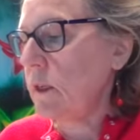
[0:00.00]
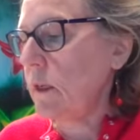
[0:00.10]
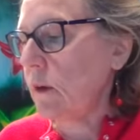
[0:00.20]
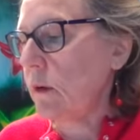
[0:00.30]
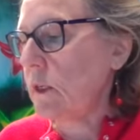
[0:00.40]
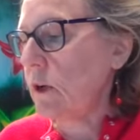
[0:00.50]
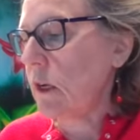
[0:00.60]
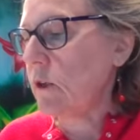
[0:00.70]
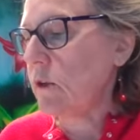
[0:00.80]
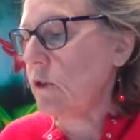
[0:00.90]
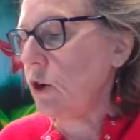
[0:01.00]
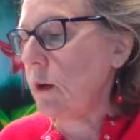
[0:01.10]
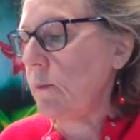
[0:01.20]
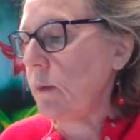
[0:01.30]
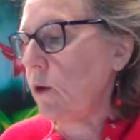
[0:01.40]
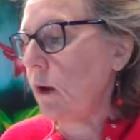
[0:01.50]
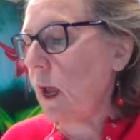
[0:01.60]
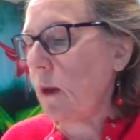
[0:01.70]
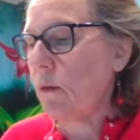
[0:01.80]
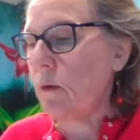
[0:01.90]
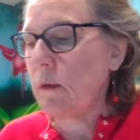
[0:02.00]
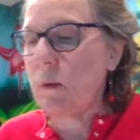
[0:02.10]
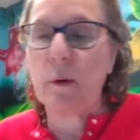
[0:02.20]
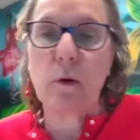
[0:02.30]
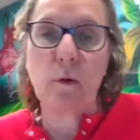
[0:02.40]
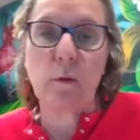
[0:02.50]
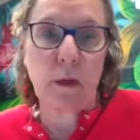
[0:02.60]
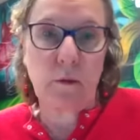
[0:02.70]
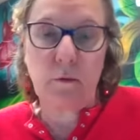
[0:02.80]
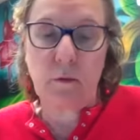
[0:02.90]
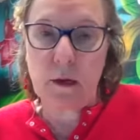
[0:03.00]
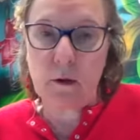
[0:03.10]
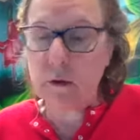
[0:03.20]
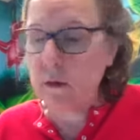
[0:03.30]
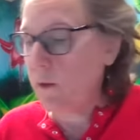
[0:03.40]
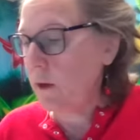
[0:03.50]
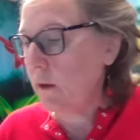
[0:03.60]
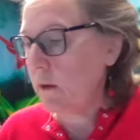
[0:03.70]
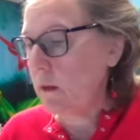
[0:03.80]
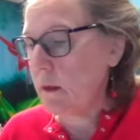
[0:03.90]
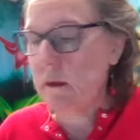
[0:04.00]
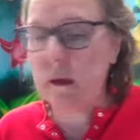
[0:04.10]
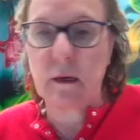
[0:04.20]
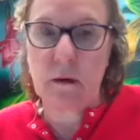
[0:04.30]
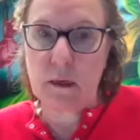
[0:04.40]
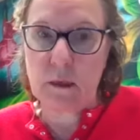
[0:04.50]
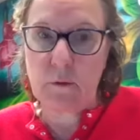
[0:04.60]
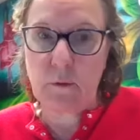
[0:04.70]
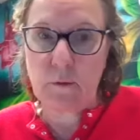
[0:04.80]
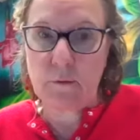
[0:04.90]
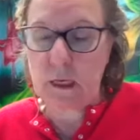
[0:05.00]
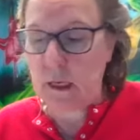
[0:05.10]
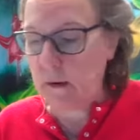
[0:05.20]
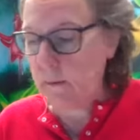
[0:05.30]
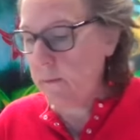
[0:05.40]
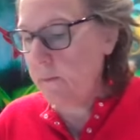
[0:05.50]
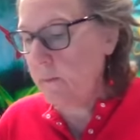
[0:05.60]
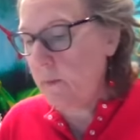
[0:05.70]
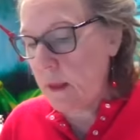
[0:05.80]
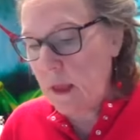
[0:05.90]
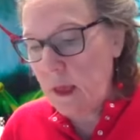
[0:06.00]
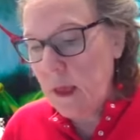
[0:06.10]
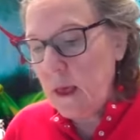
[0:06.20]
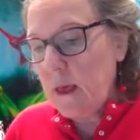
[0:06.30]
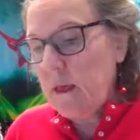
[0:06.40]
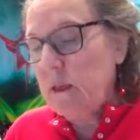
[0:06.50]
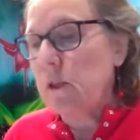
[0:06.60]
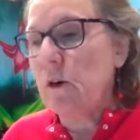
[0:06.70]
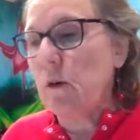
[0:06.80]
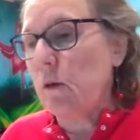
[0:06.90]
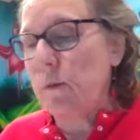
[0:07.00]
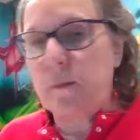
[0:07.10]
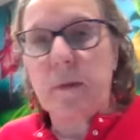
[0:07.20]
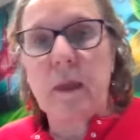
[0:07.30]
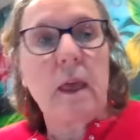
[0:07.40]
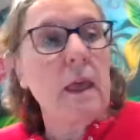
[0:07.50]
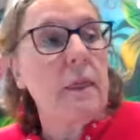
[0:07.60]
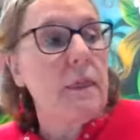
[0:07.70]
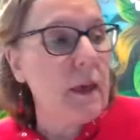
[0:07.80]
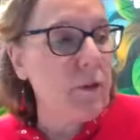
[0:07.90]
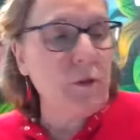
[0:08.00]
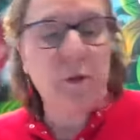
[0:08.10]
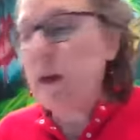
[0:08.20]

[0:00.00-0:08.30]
artillery doctor, John McCrae, wrote the poem in Flanders Fields in 1915. So the other